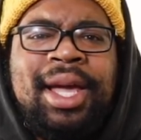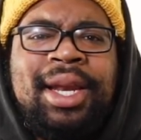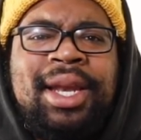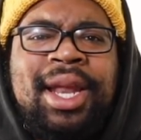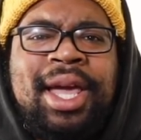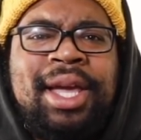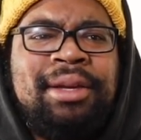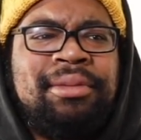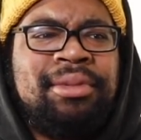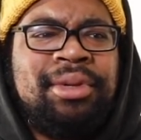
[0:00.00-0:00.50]
And
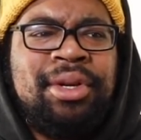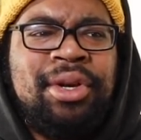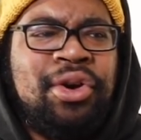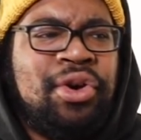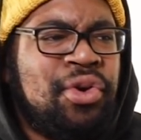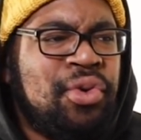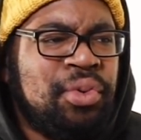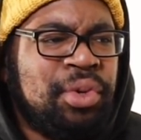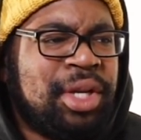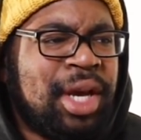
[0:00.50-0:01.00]
like,
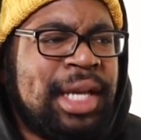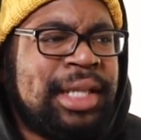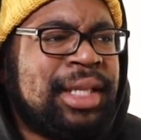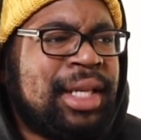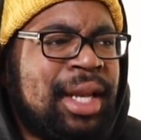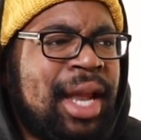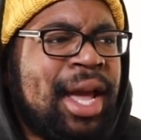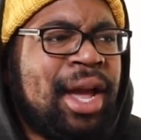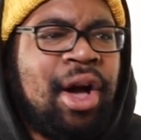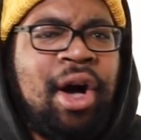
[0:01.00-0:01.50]
who
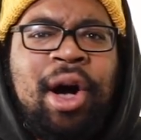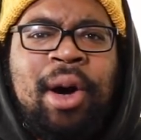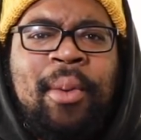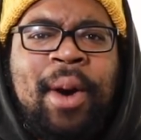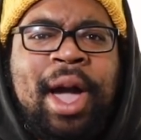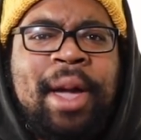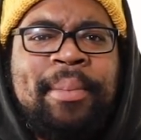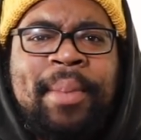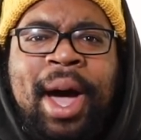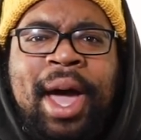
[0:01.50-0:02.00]
doesn't like all
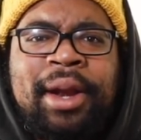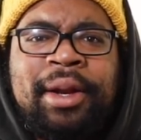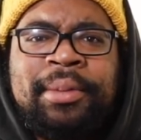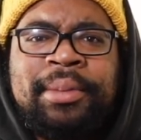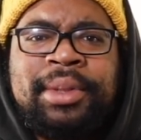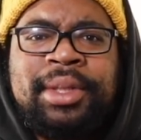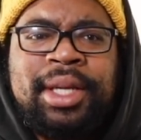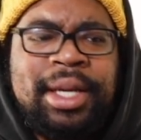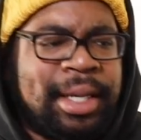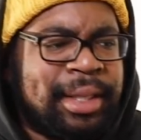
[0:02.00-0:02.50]
white
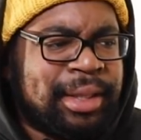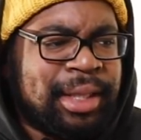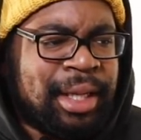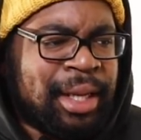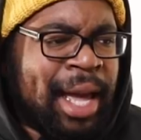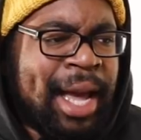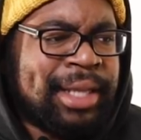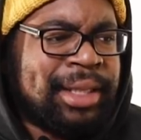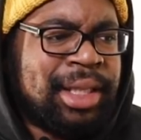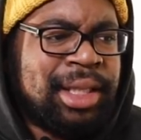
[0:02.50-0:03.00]
bottoms? It's
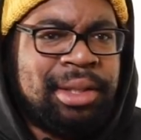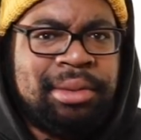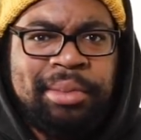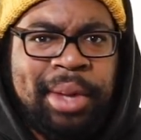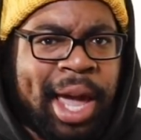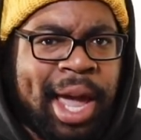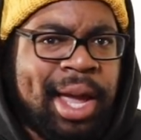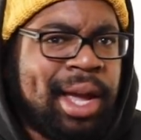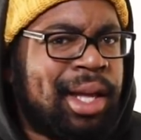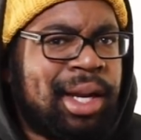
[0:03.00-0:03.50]
classic
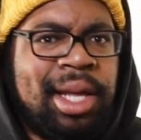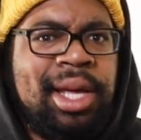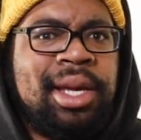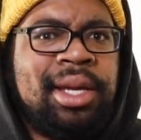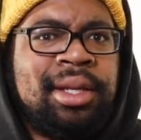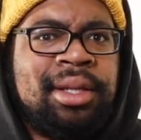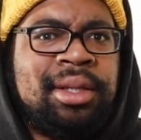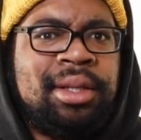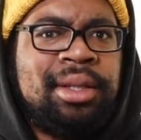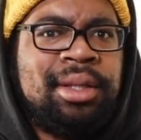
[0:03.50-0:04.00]
and clean.